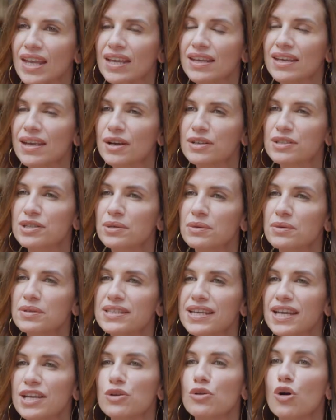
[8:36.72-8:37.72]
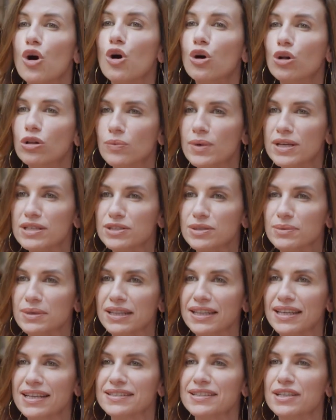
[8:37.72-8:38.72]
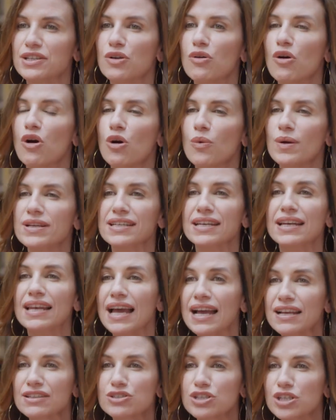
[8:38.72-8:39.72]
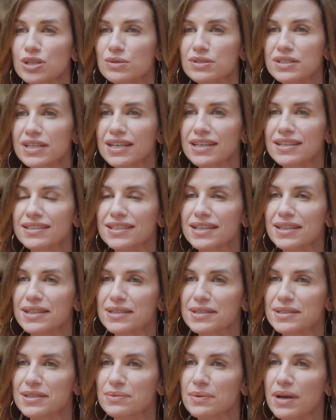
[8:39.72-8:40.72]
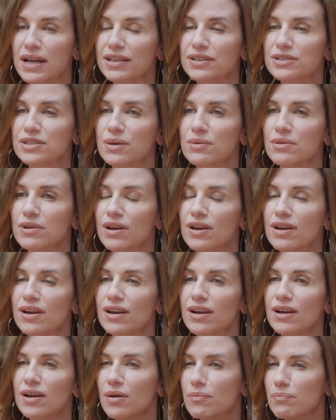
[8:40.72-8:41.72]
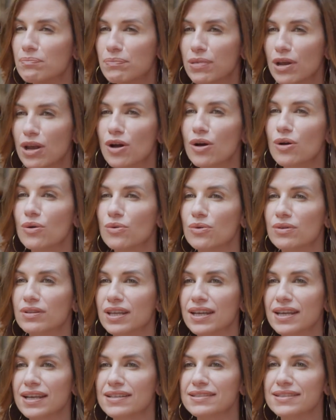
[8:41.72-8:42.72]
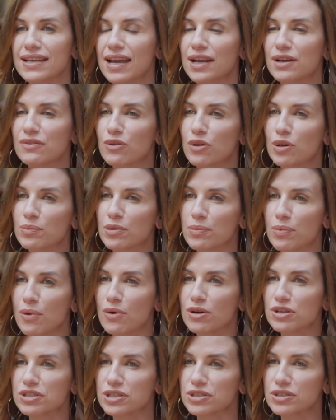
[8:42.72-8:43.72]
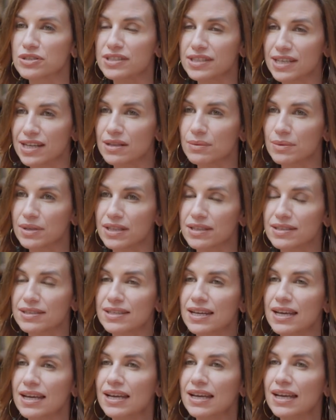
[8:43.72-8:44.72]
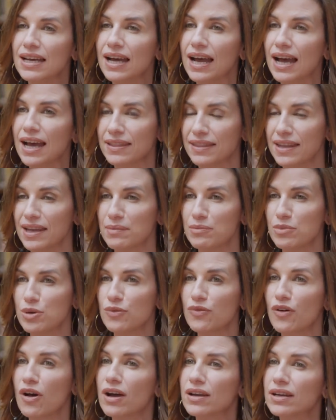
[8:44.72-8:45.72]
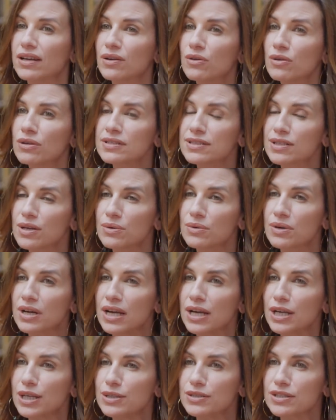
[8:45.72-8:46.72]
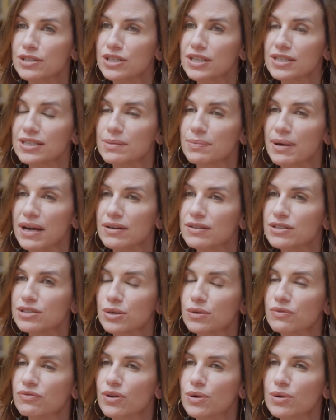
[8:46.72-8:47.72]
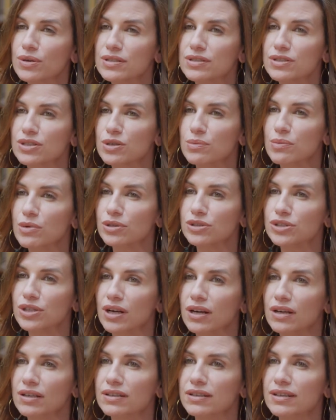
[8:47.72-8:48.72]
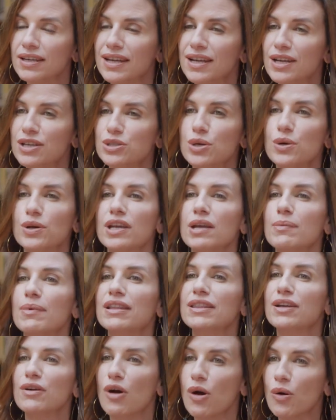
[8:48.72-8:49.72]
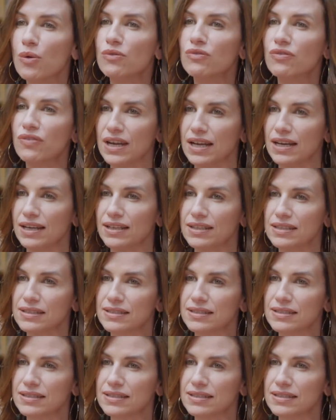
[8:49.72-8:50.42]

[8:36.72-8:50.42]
Yeah, because you don't want to say you're always doing this and and last Tuesday you did this as well. You don't want to blow things out of all proportion. Just deal with it and then move on. And also you suggest the parents don't focus too much on talking about their own feelings.